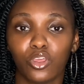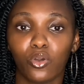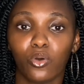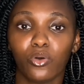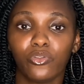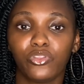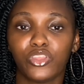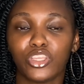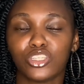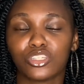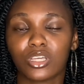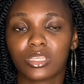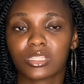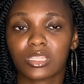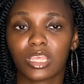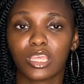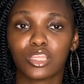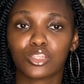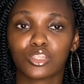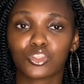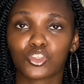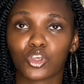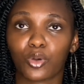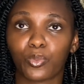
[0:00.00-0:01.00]
whole thing just
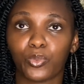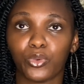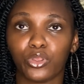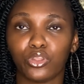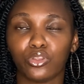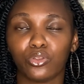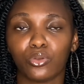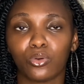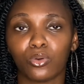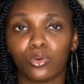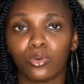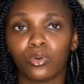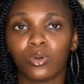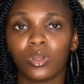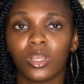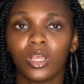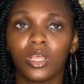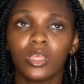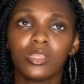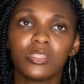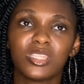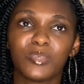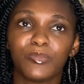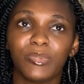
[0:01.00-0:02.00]
ends up with no
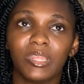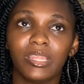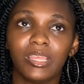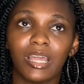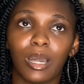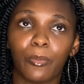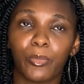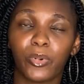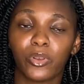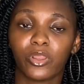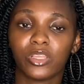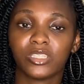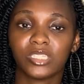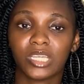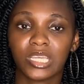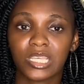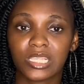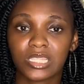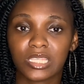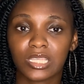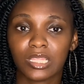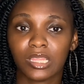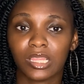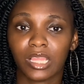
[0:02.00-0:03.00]
Timini
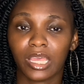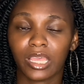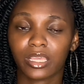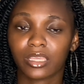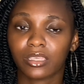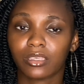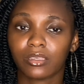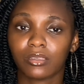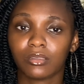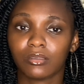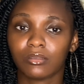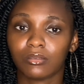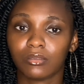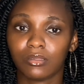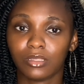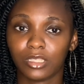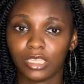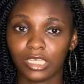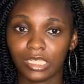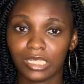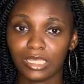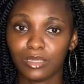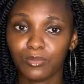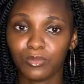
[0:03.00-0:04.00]
apologizing like
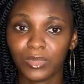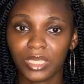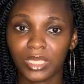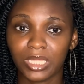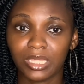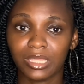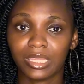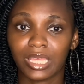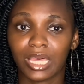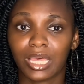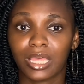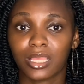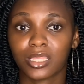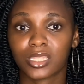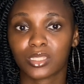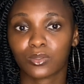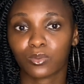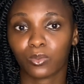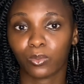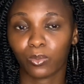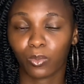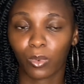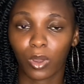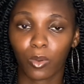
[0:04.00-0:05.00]
he didn't mean that,
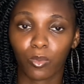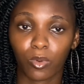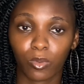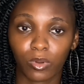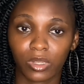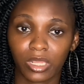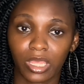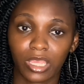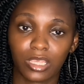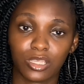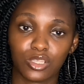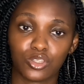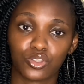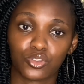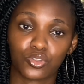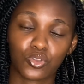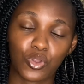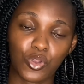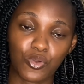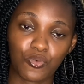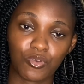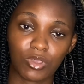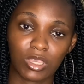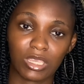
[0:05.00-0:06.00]
blah, blah, blah, that he's
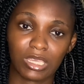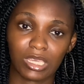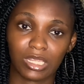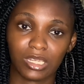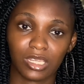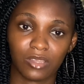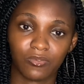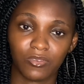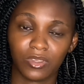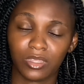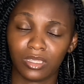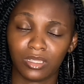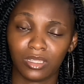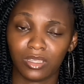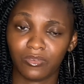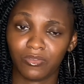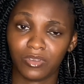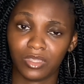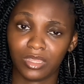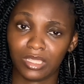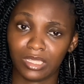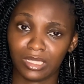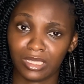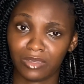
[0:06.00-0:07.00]
sorry and everything.
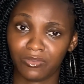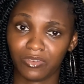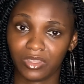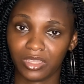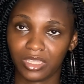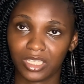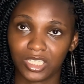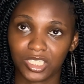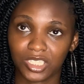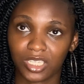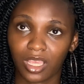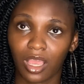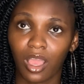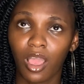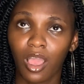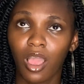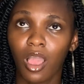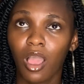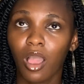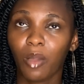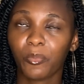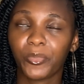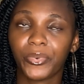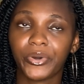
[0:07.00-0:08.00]

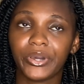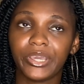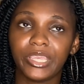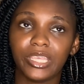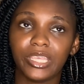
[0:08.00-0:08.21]
But in